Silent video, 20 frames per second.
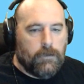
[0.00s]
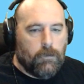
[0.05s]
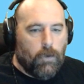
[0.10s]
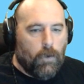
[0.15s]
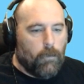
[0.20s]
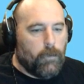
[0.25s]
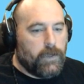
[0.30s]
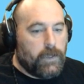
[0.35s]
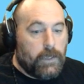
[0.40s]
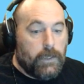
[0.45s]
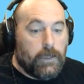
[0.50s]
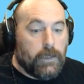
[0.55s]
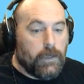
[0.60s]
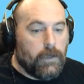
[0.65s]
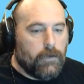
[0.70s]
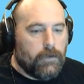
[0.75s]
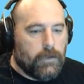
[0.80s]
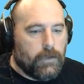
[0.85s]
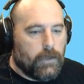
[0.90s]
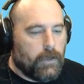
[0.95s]
what we can
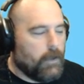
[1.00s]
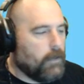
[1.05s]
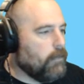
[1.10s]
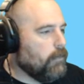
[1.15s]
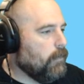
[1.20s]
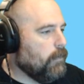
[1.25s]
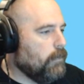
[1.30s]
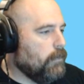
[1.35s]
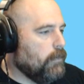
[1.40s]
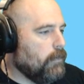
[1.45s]
do, you know?